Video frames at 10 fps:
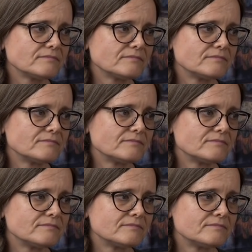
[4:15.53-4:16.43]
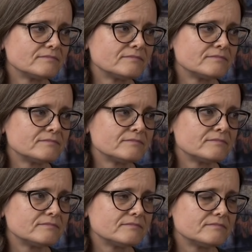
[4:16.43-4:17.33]

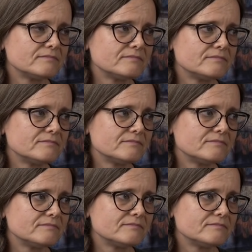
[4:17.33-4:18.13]
The person shown says nothing.